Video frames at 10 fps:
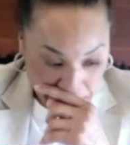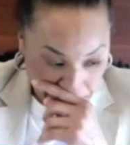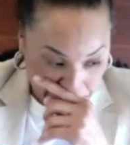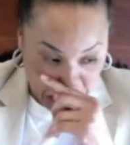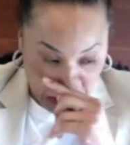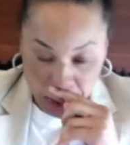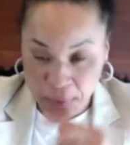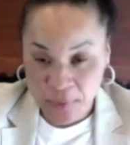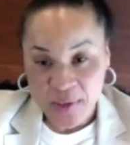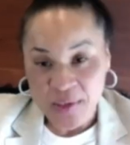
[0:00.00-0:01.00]
you
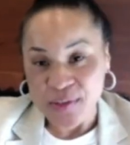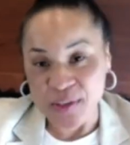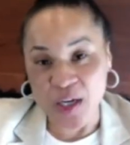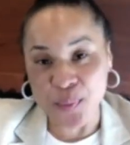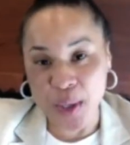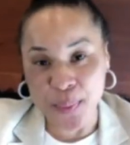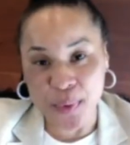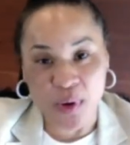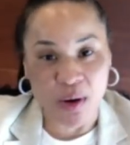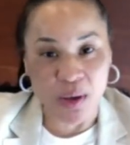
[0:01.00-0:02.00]
know, young
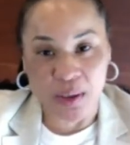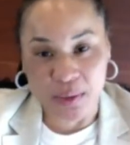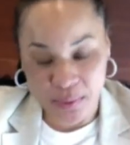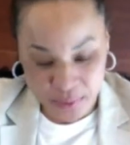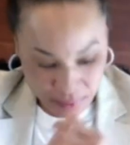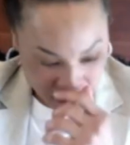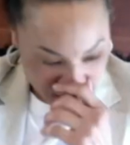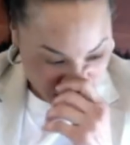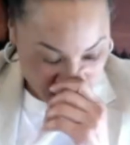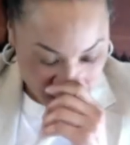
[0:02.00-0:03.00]
people are,
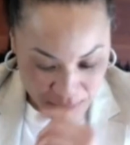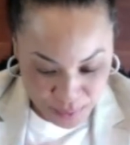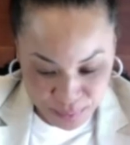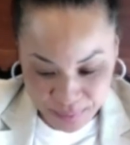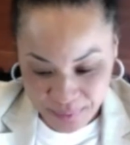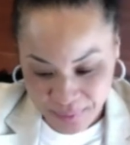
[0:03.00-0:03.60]
um,